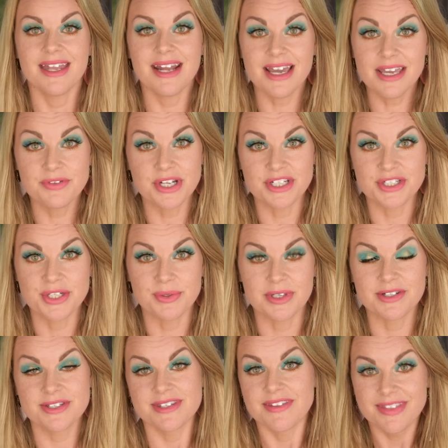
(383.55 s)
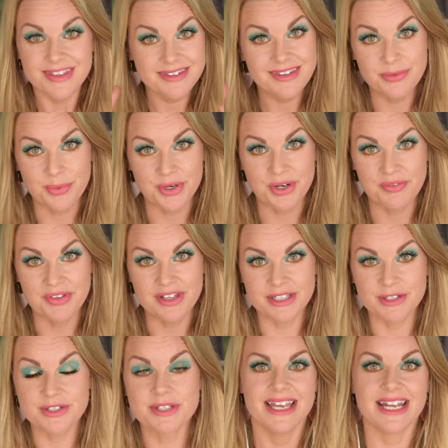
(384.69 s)
And I have done two looks. This is one of the
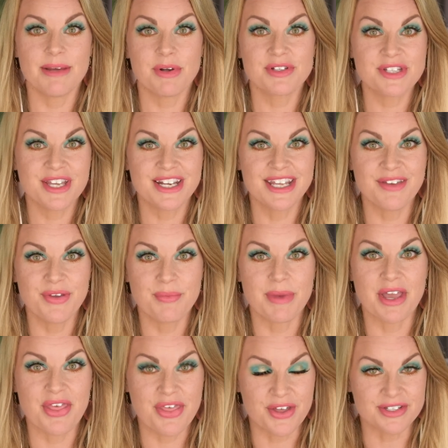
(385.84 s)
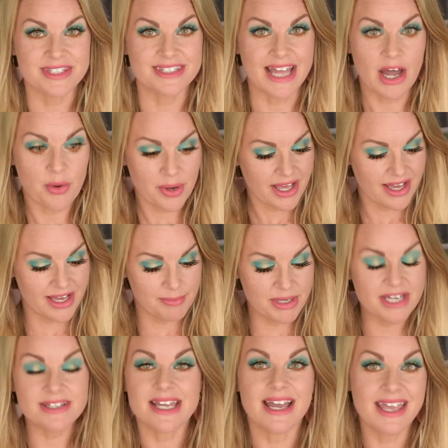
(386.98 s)
looks. And I'm also going to give you my thoughts now
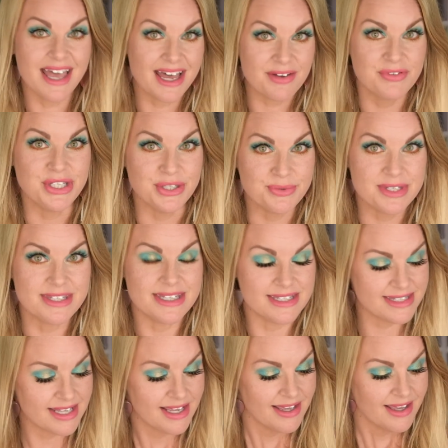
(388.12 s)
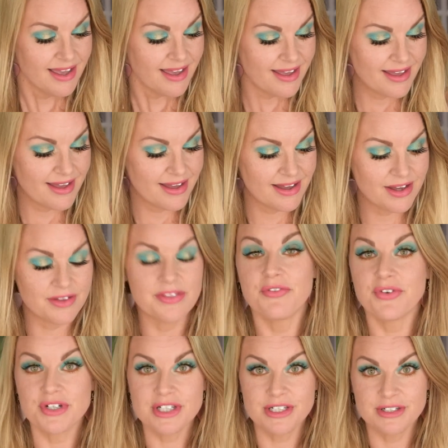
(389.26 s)
because I have used this. The
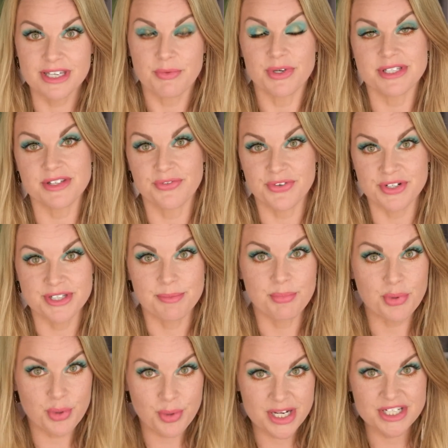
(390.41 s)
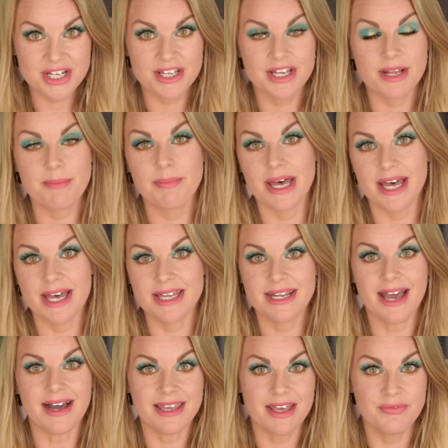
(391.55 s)
first look was a first impression, but
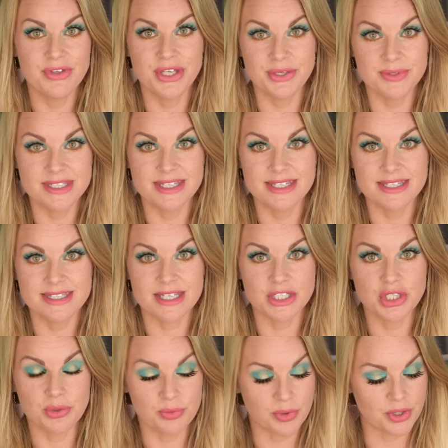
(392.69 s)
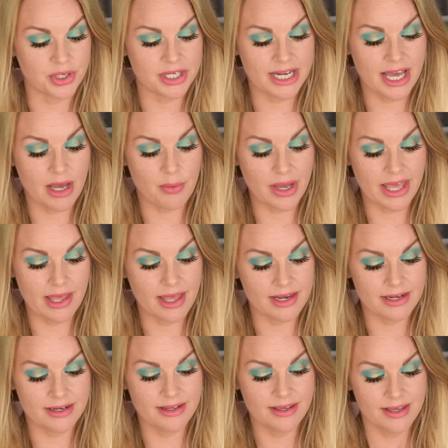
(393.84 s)
I have used this to work now.
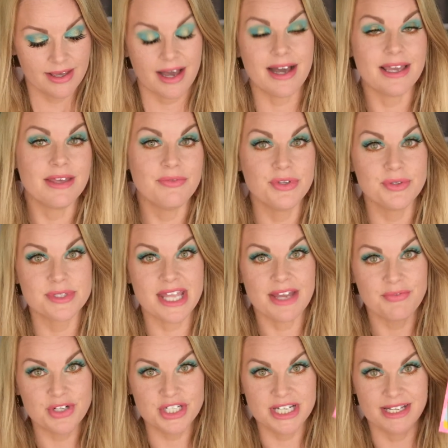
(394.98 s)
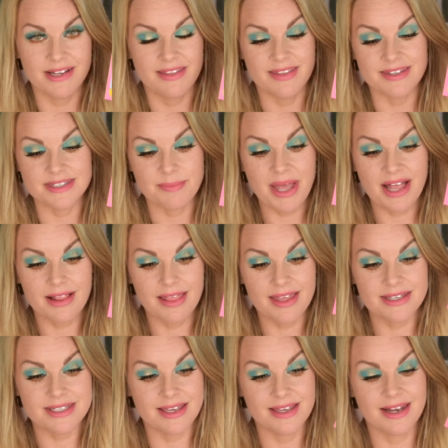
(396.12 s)
And I have used every shade in this
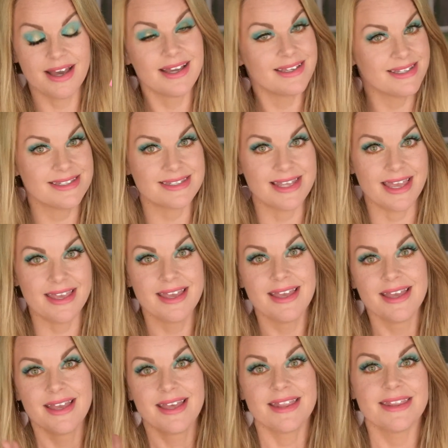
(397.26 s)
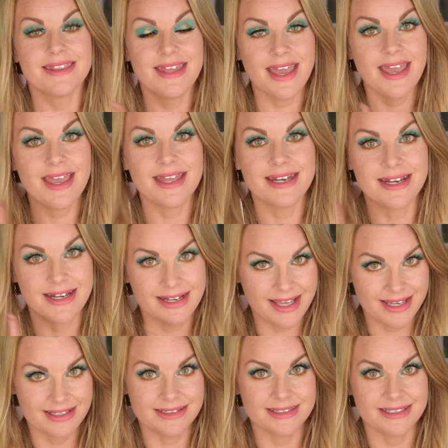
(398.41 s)
palette. And I can say they
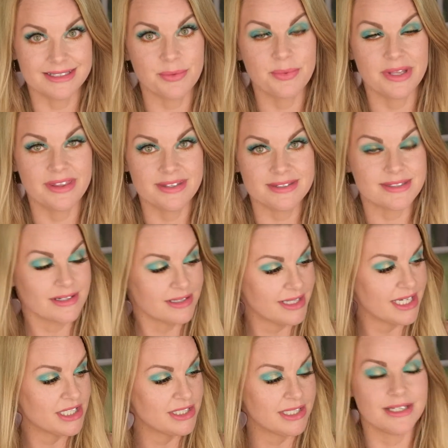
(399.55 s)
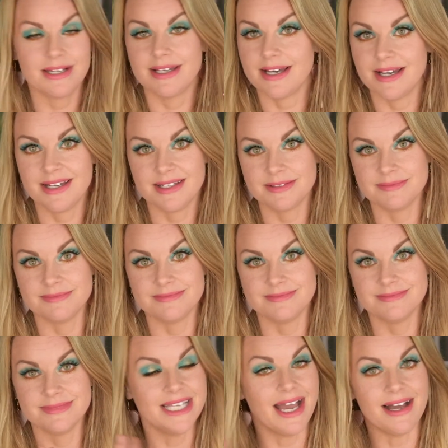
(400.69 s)
nailed it with this collection.
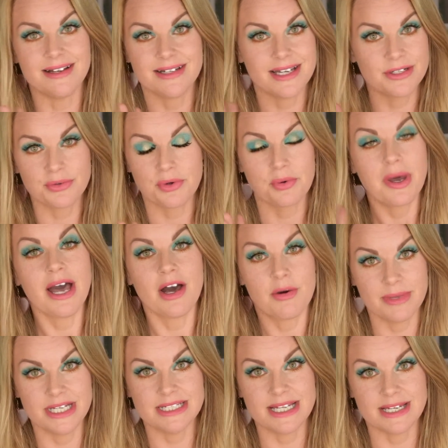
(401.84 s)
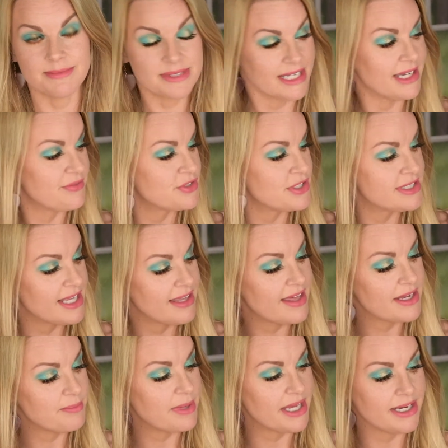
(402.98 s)
Yeah, I don't know how many times I have to say
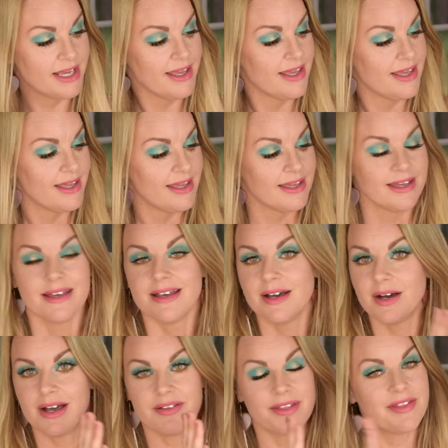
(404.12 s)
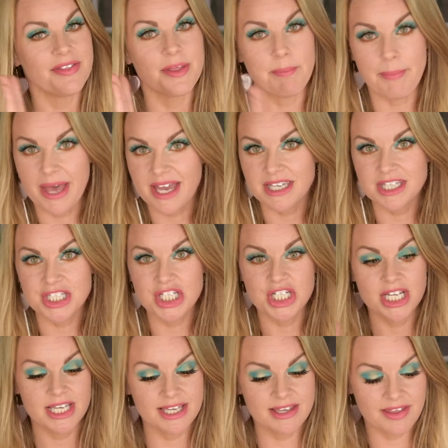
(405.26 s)
that, but the
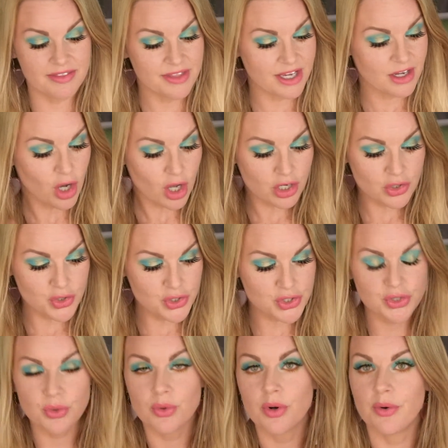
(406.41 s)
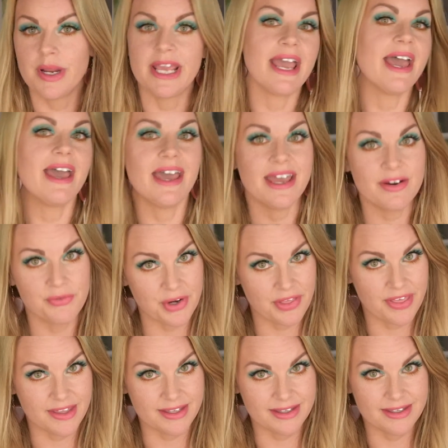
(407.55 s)
packaging, the color story,
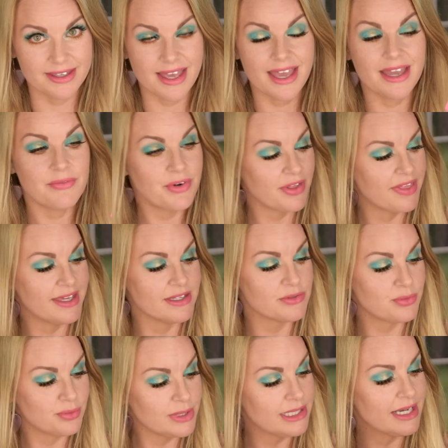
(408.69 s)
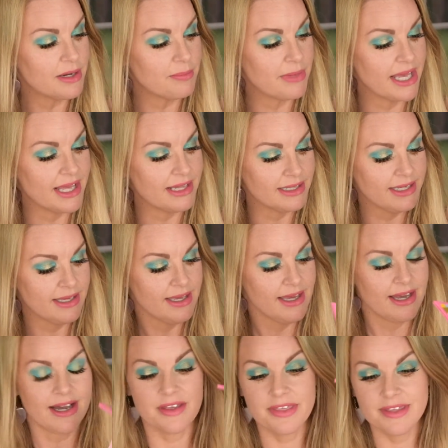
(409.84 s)
everything. Everything is really up my alley.
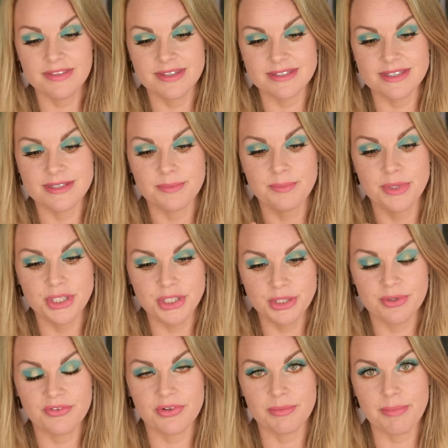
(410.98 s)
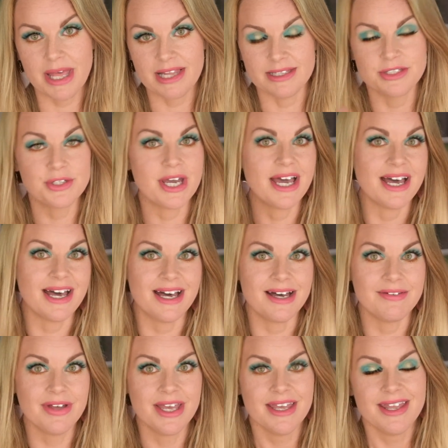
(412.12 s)
I think this is a beautiful palette to
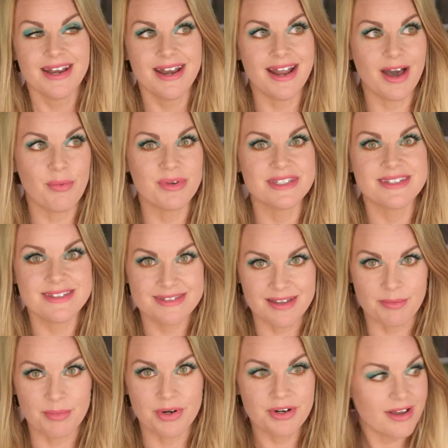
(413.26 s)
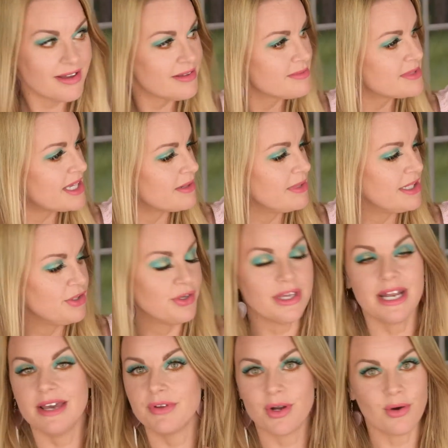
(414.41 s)
have now when summer comes. I mean, you can
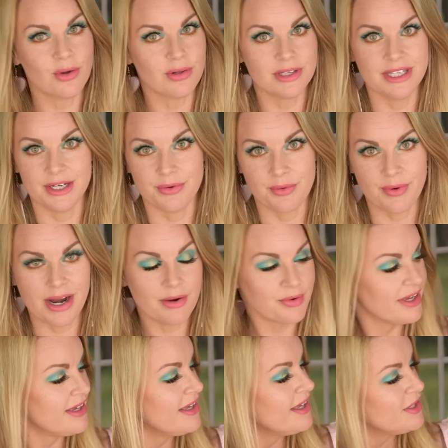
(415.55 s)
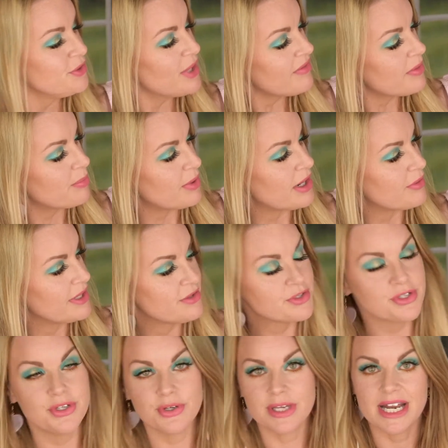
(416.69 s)
have it all year round. You have a brown here,
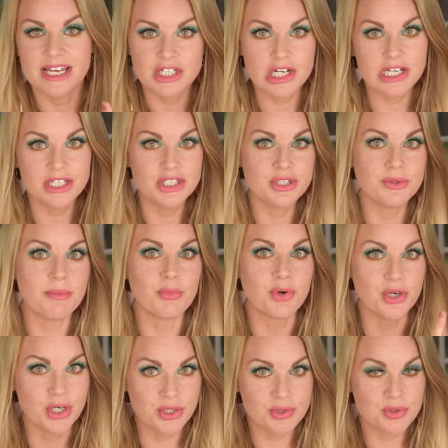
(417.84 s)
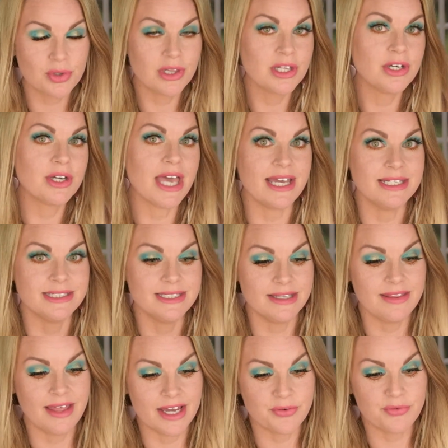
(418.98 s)
so you can actually do a more neutral look. I did
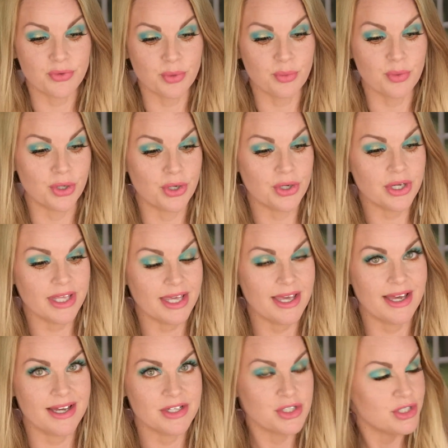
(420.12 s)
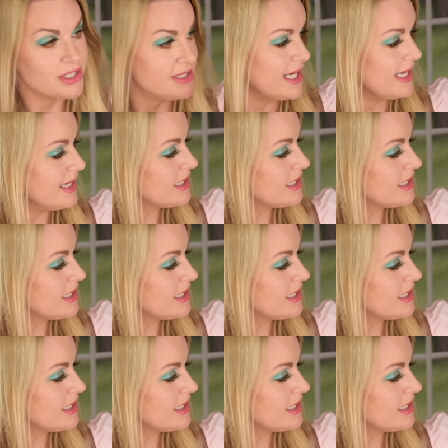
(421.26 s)
that for work today,